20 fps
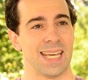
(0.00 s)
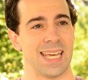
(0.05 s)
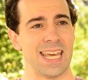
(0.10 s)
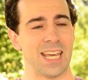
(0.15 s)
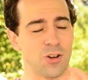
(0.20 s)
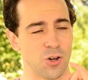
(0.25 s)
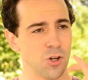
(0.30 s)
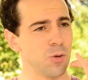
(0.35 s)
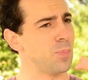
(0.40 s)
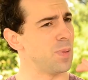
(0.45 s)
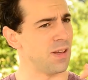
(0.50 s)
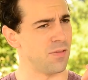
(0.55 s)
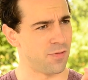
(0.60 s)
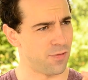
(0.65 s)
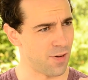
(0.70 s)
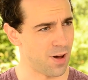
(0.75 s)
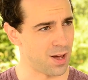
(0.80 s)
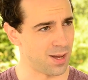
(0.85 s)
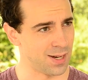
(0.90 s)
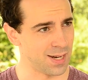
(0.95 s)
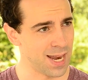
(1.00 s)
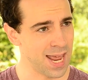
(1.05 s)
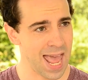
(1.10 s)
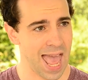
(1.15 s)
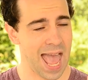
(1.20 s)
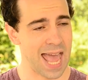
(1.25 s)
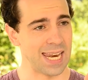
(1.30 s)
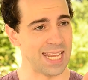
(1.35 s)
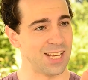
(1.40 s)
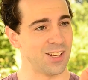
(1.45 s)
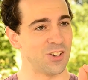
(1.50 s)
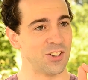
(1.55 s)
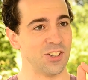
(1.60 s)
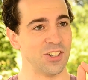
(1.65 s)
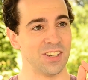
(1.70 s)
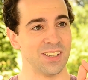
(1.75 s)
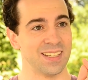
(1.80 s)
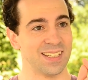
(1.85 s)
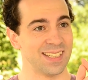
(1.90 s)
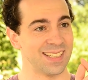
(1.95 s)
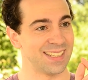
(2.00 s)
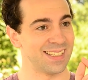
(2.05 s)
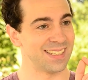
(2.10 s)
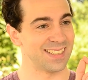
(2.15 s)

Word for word: he could be fun and he could